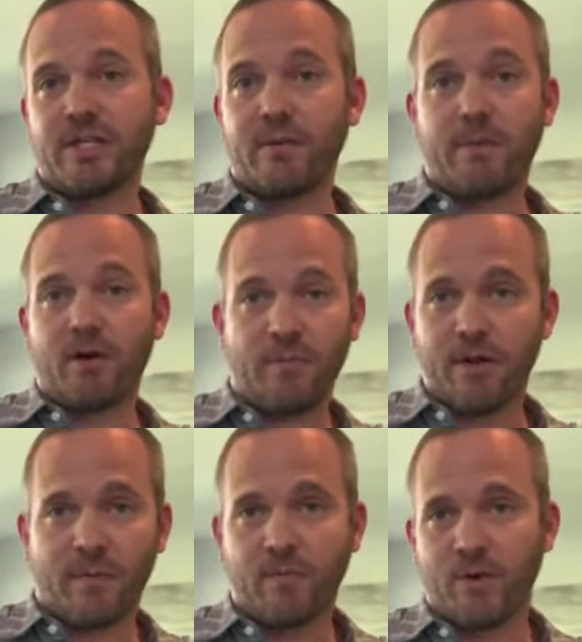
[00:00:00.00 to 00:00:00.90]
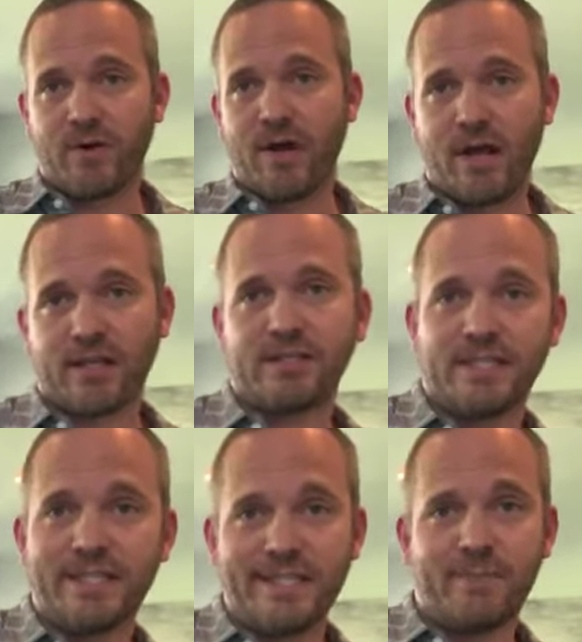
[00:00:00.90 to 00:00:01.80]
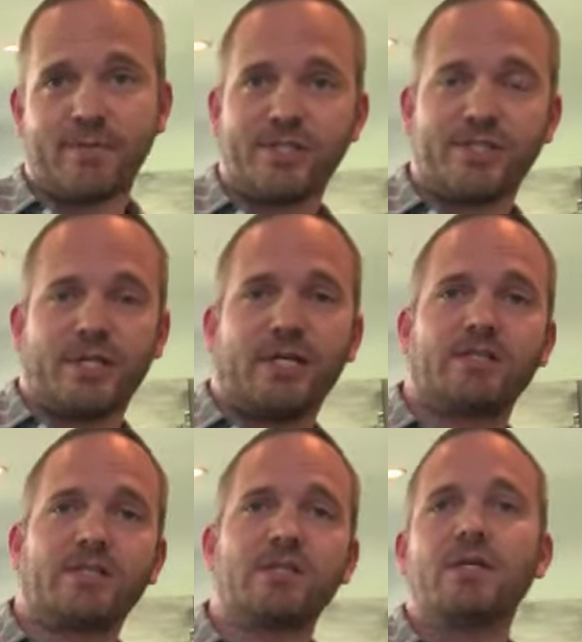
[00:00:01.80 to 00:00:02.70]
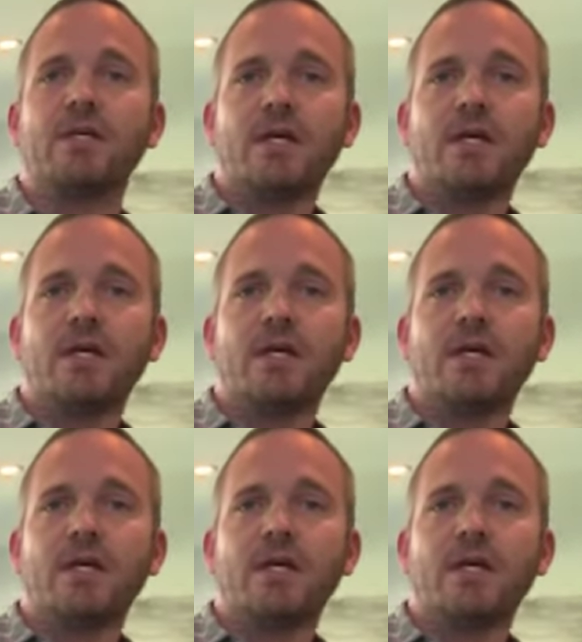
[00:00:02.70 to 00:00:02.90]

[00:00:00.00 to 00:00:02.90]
and a bare minimum where you're not going to see depreciation.